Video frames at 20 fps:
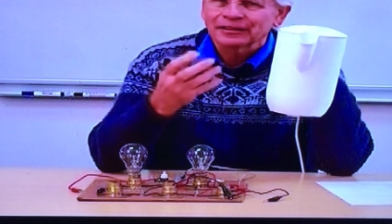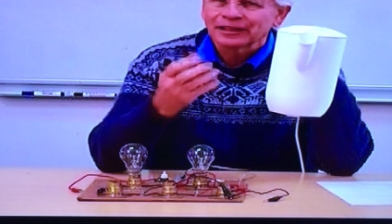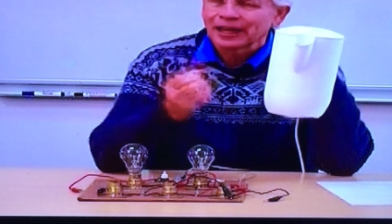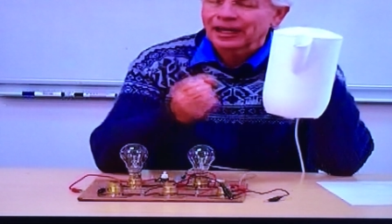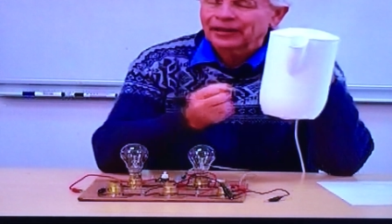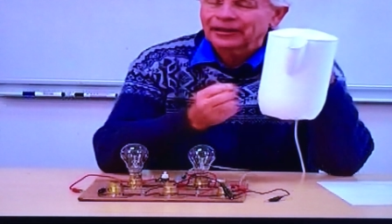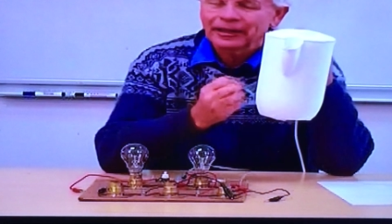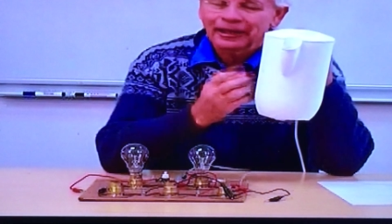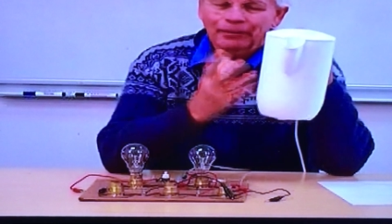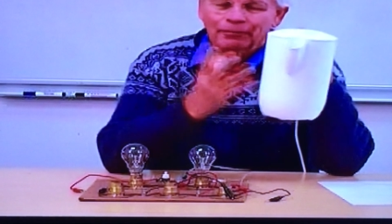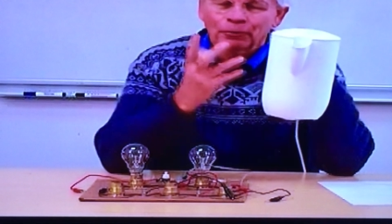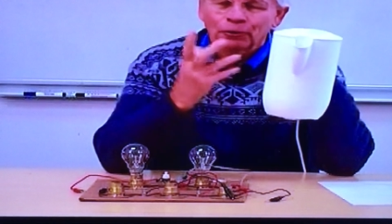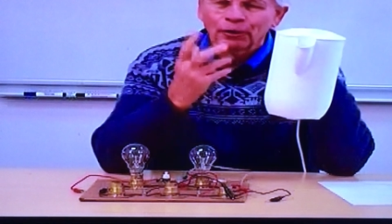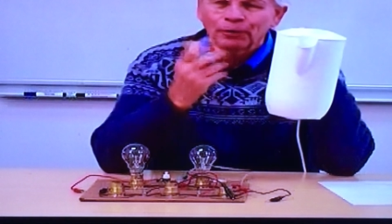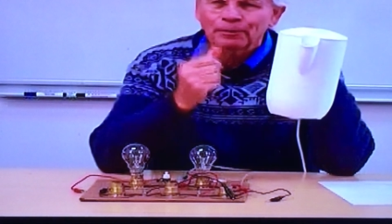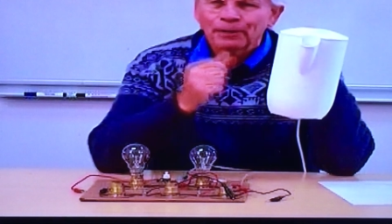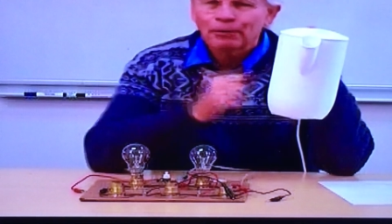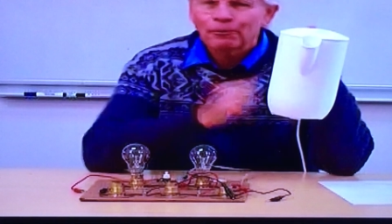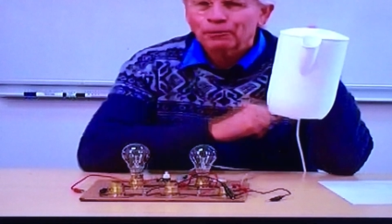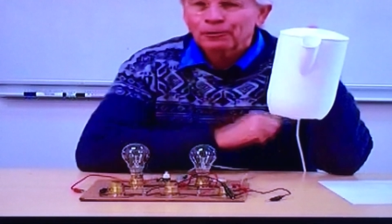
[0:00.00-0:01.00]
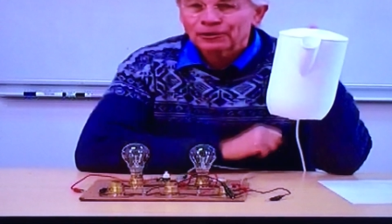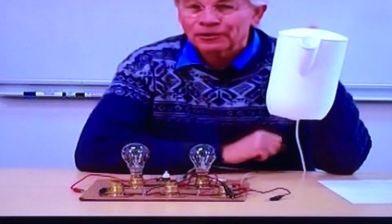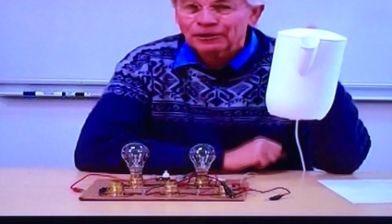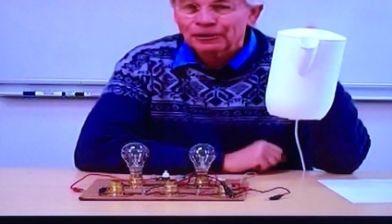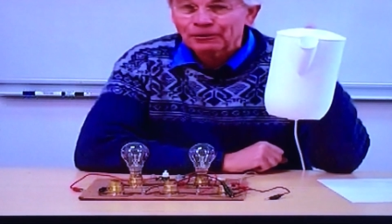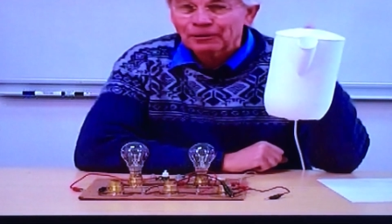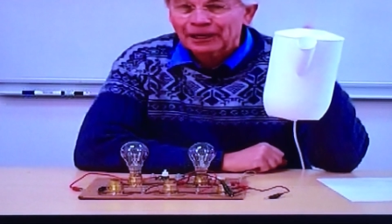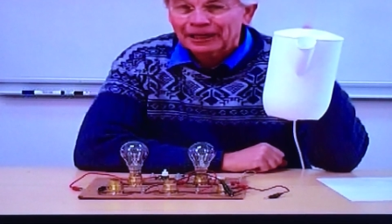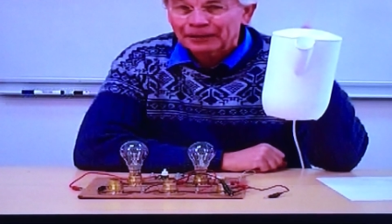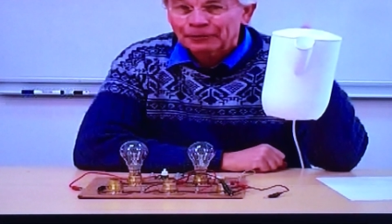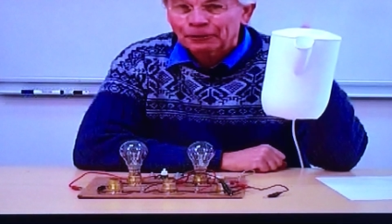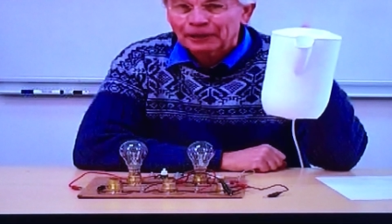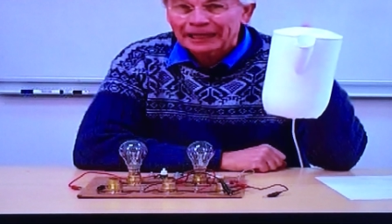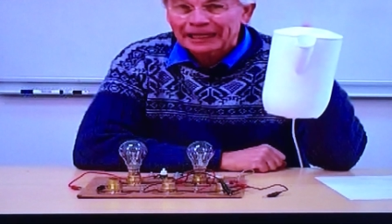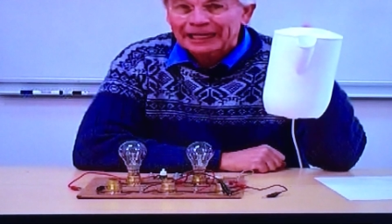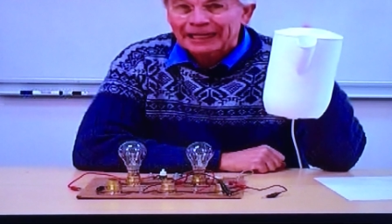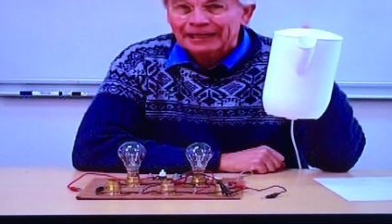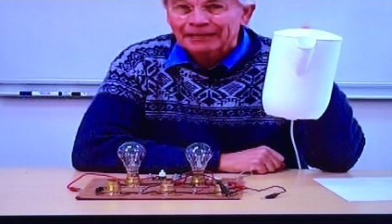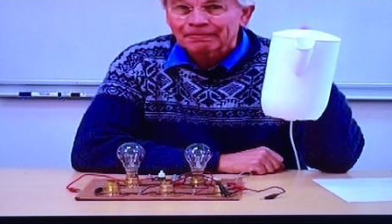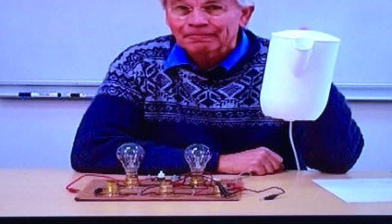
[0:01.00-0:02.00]
I'm going to boil my water quite
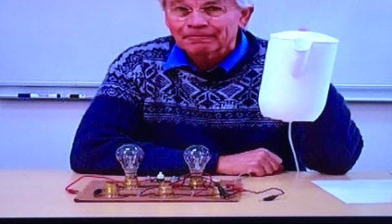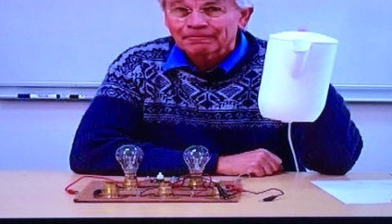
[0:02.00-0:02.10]
quickly.